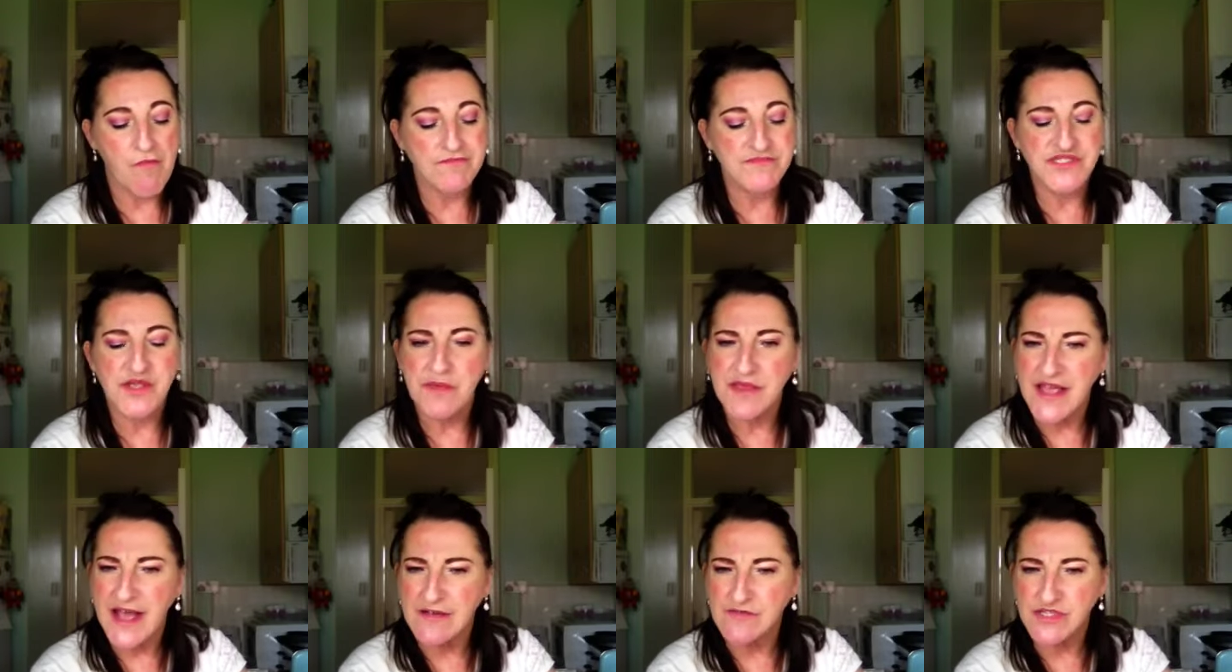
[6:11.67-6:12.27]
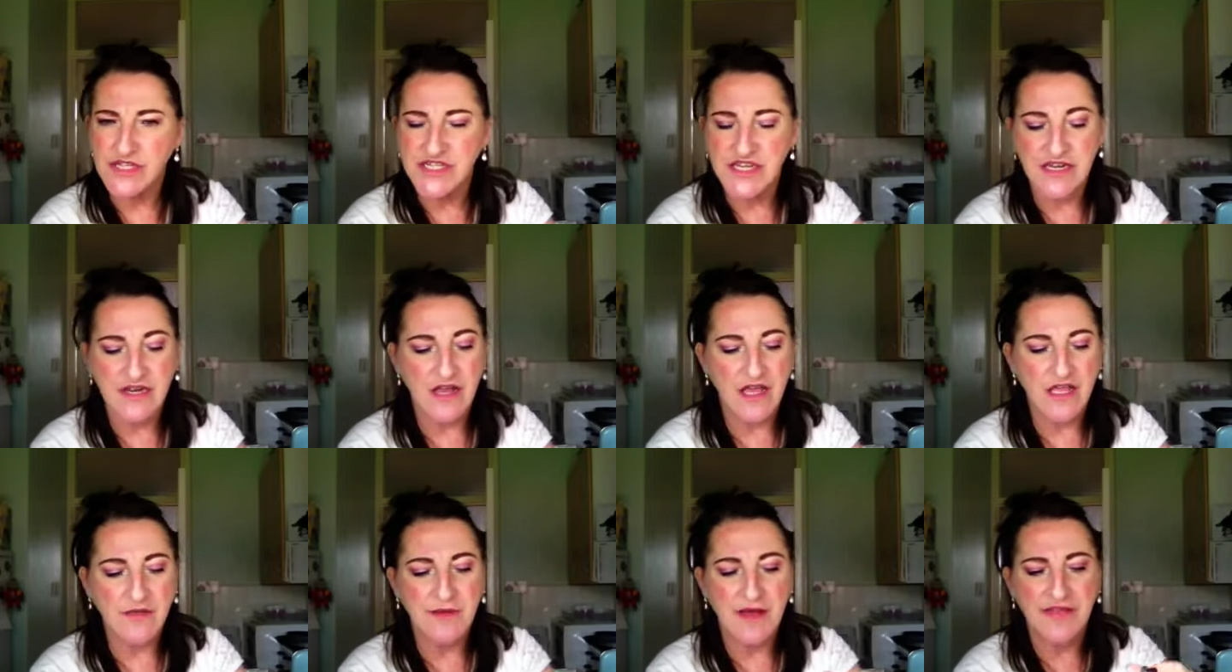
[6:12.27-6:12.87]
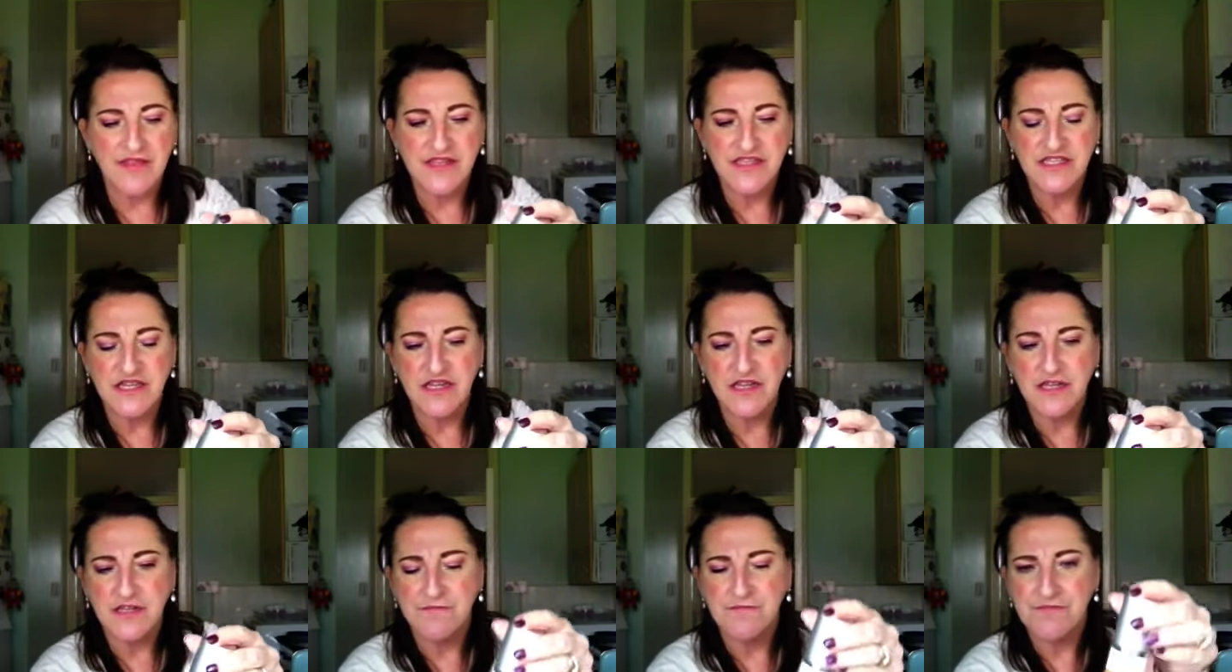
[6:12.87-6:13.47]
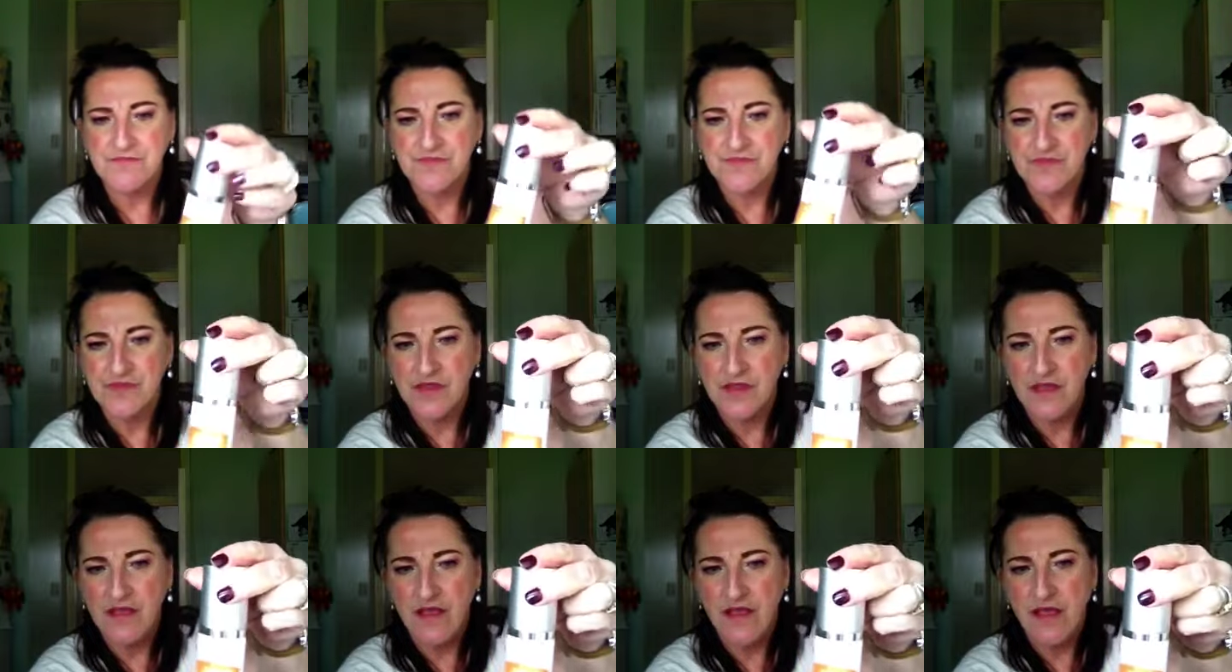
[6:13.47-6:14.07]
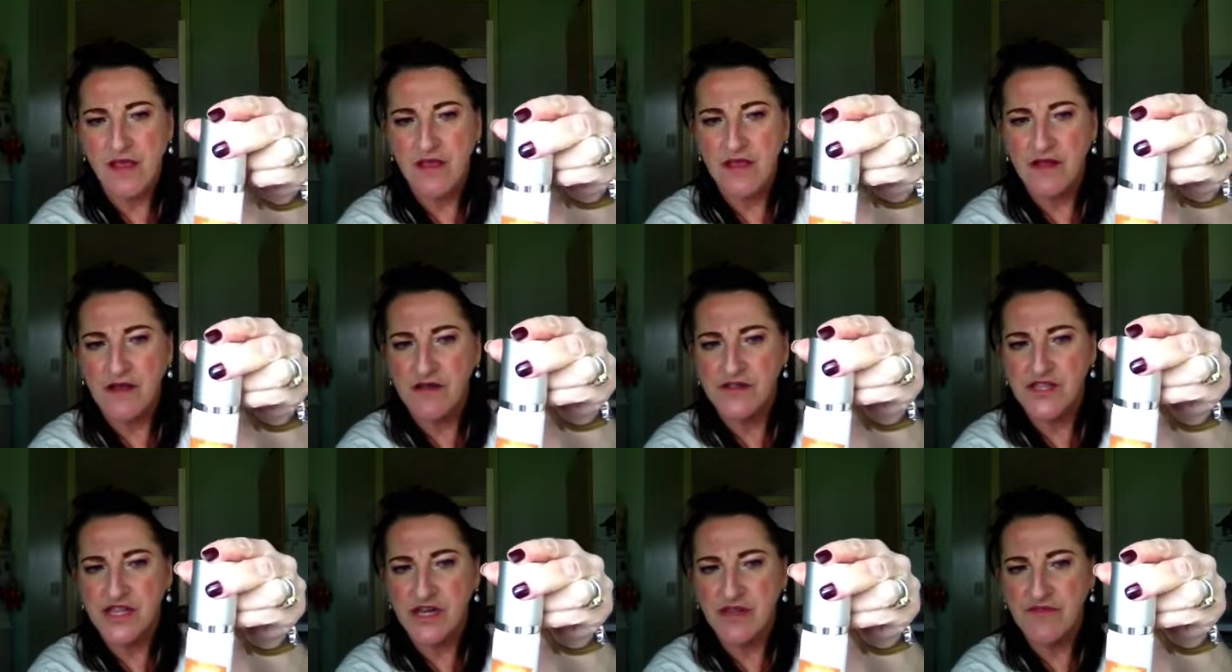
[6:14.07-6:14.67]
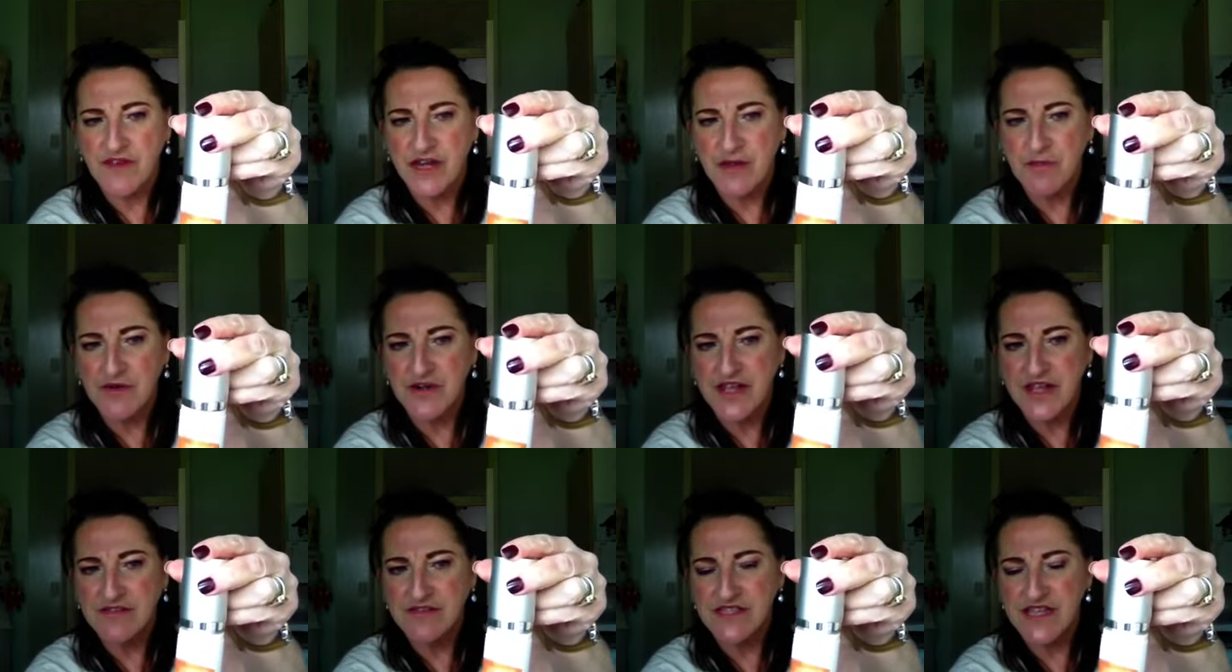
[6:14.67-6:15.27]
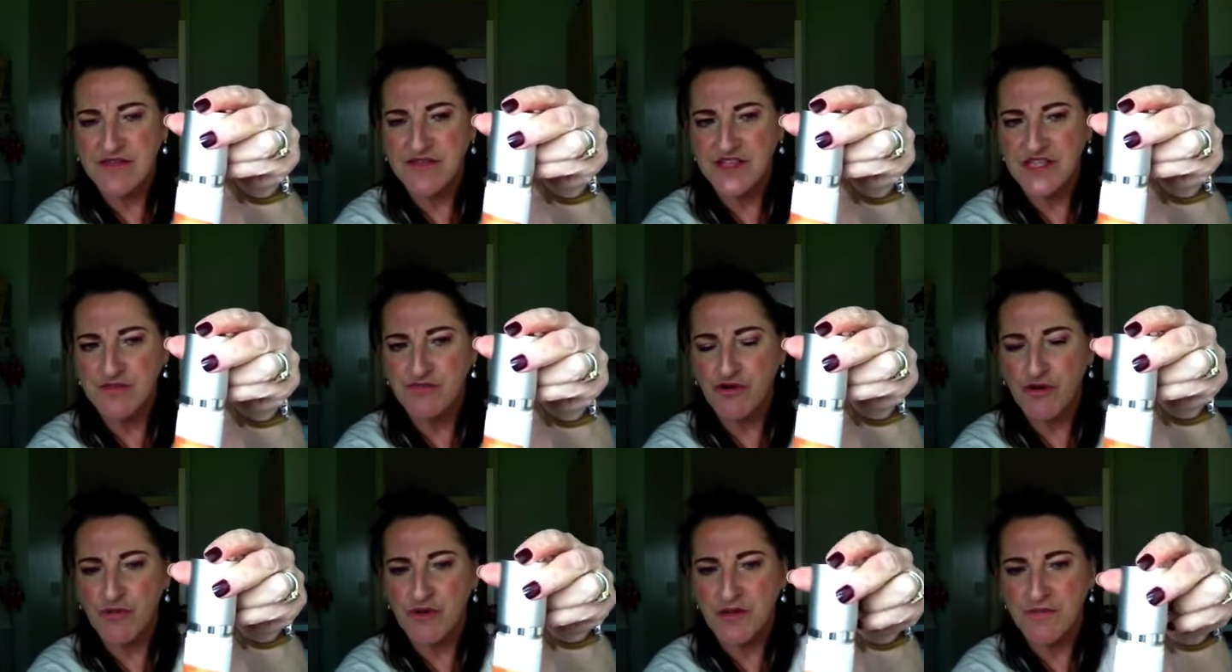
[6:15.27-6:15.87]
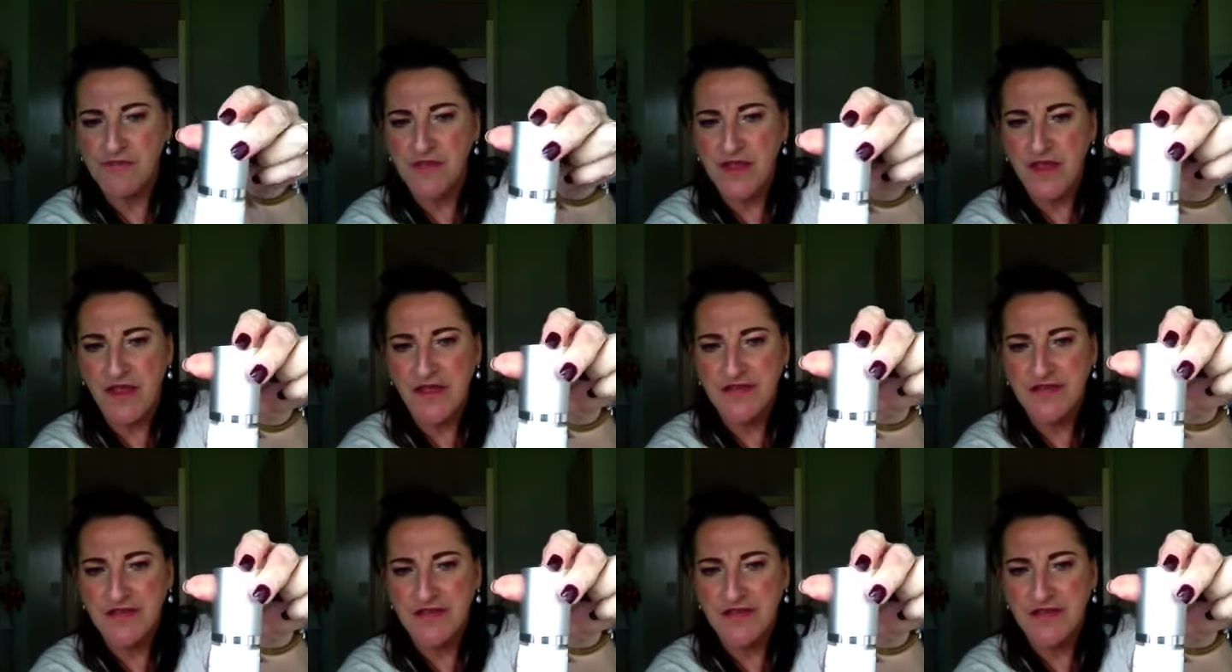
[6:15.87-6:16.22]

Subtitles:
Something else I didn't like about this look. I don't know if anybody else had this problem.